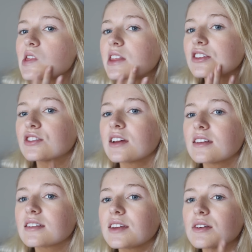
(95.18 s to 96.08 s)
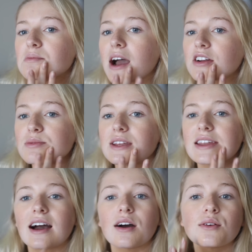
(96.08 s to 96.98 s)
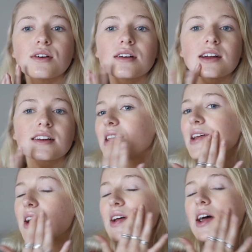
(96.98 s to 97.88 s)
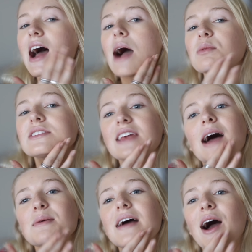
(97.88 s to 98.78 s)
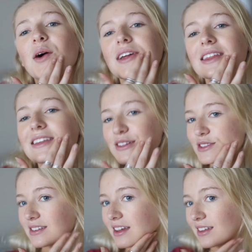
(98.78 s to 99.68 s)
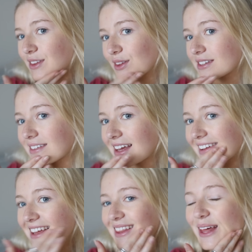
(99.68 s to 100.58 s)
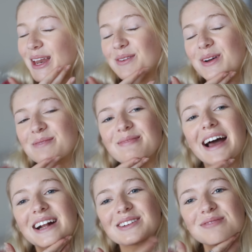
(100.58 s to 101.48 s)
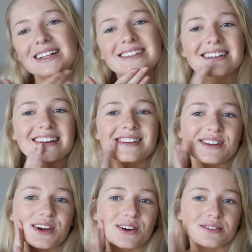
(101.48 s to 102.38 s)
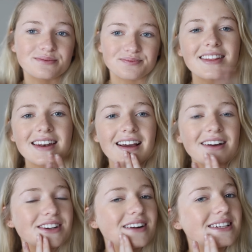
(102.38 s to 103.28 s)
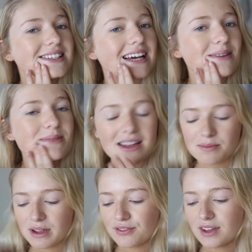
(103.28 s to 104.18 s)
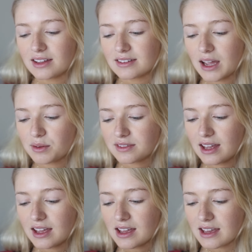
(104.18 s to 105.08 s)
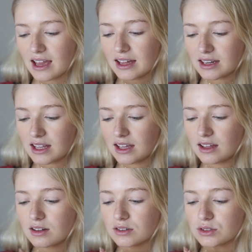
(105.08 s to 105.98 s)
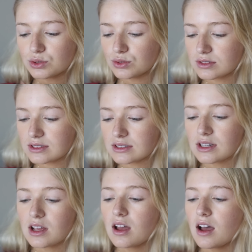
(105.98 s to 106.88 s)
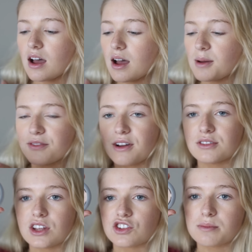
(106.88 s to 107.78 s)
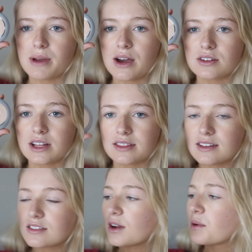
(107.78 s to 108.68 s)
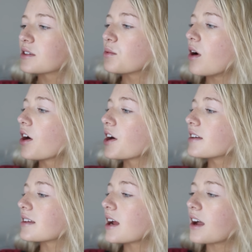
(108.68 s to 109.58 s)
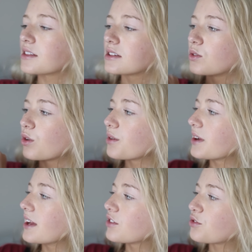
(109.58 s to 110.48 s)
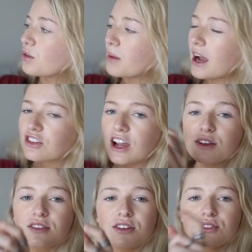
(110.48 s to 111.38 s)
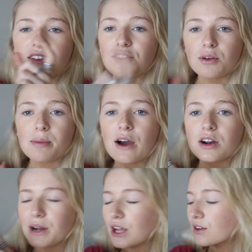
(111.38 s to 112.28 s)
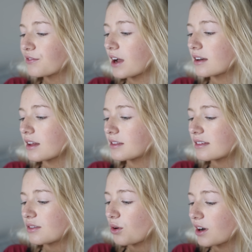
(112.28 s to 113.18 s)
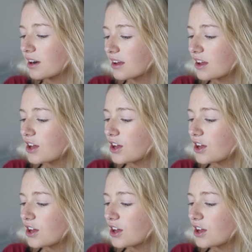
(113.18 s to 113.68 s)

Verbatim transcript: This shade doesn't even match me now. I would dab it out like this until it looked like that it would match my skin tone. And then after I would dab that in my face, I would take any loose um, foundation powder like this. So I went to Walgreens and I got the L'Oreal True Match. I used to use a different powder, but I couldn't find it at the store.